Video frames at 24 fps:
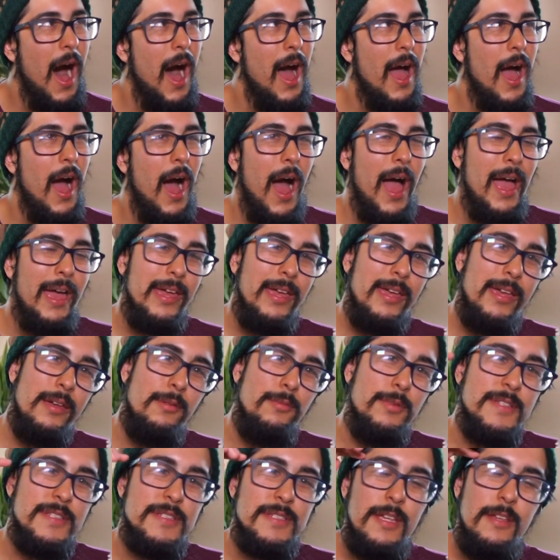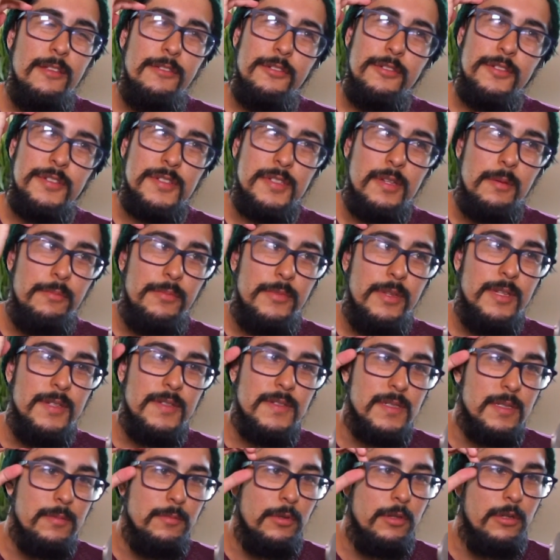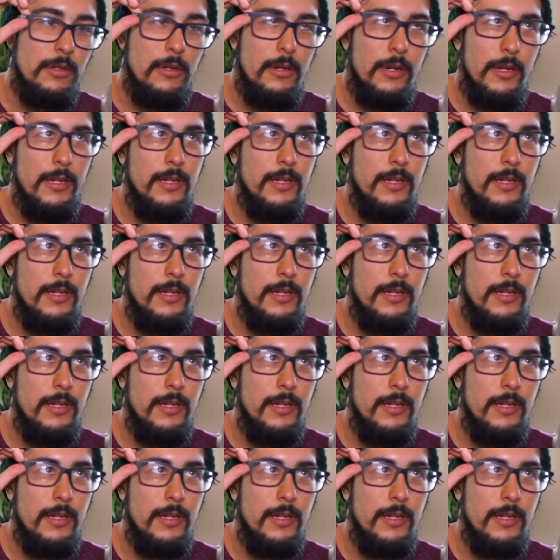I would say there's something similar